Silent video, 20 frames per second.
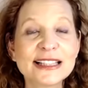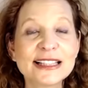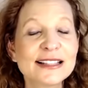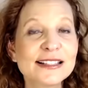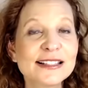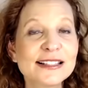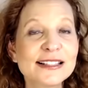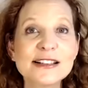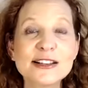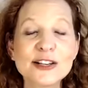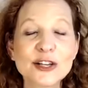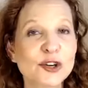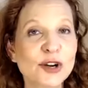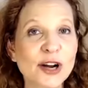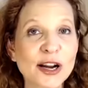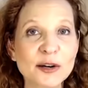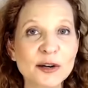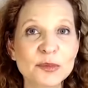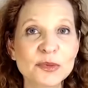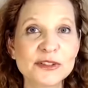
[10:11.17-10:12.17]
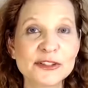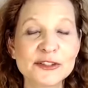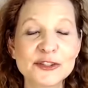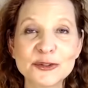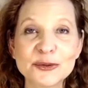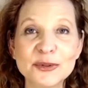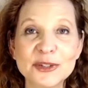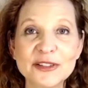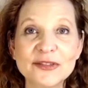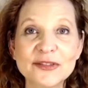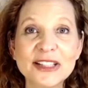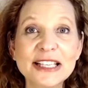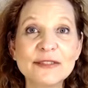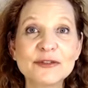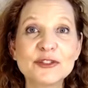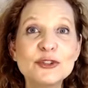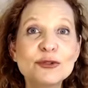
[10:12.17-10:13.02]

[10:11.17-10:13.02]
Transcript: This is an incredible intuitive gift.